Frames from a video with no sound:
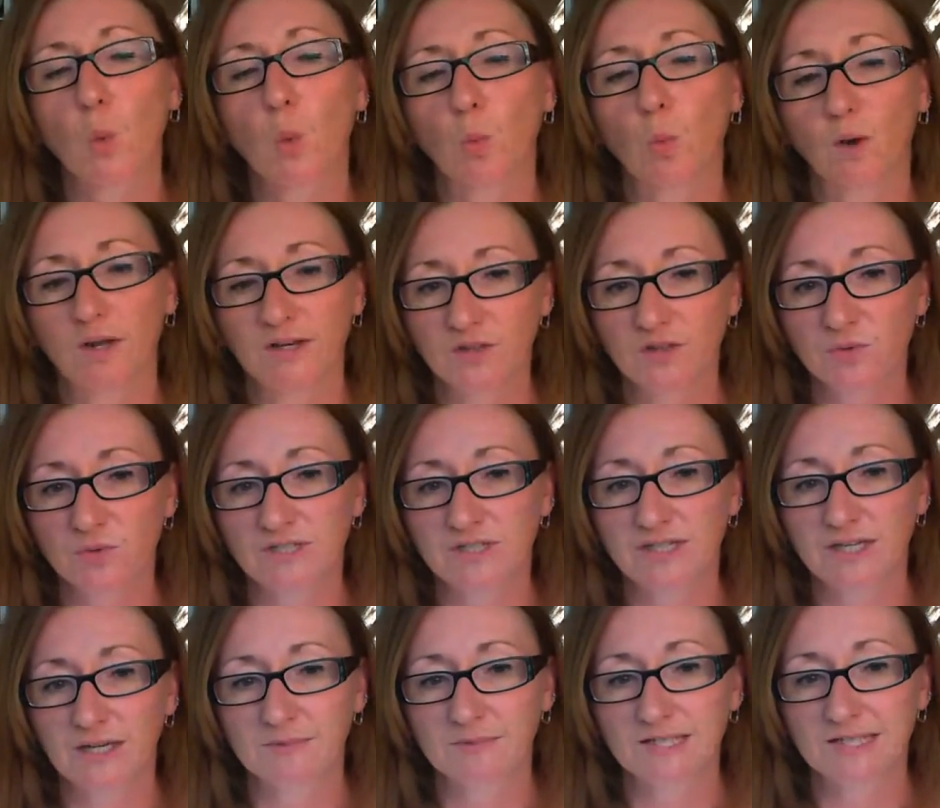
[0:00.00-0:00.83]
1 to 3
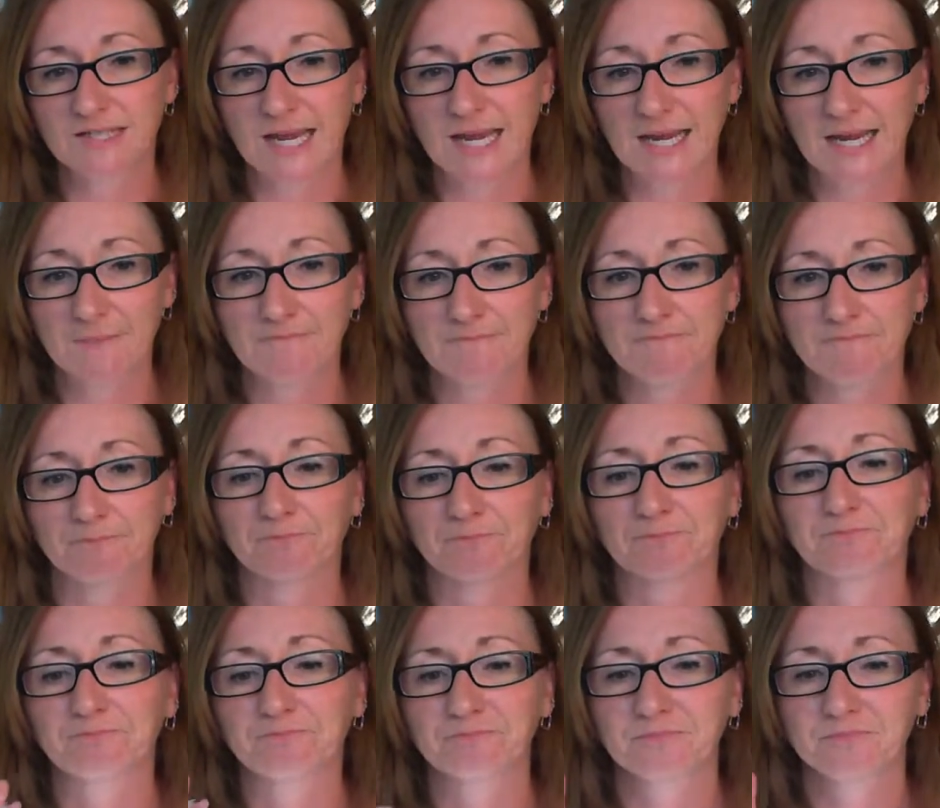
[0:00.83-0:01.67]
times a
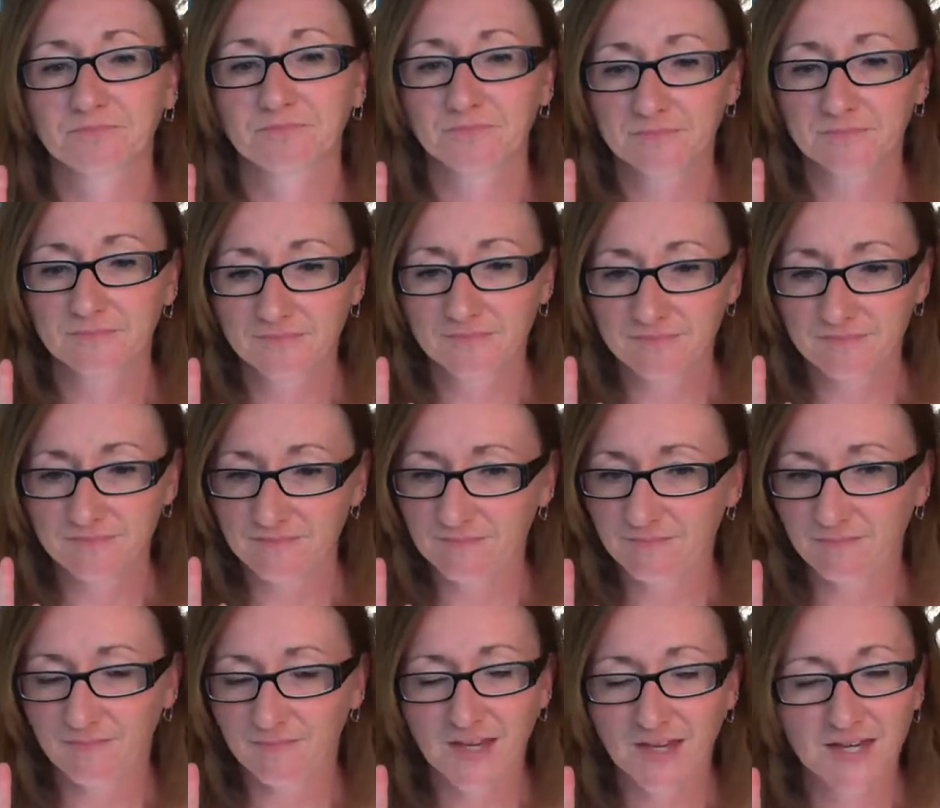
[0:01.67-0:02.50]
day.
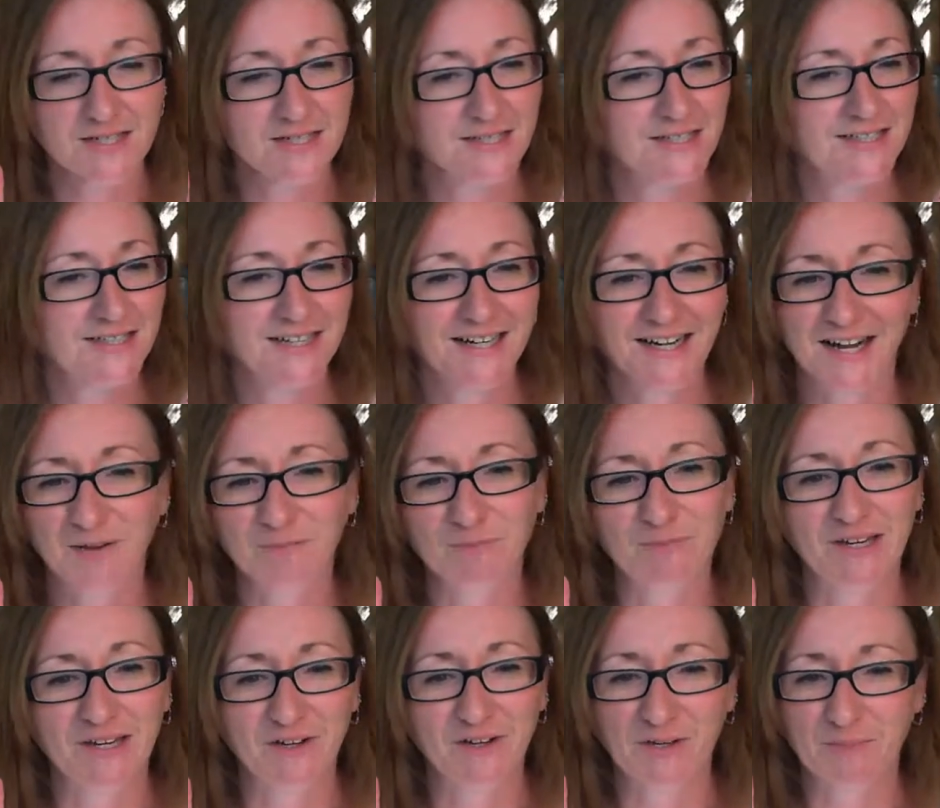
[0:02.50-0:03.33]

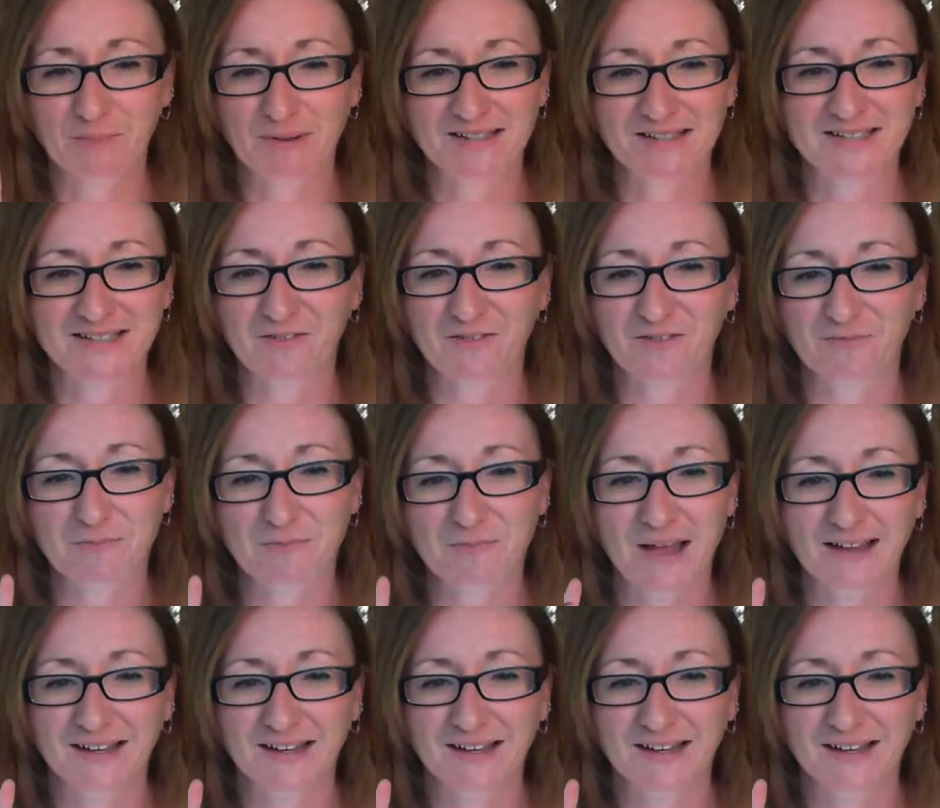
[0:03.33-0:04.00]
I'm hearing myself.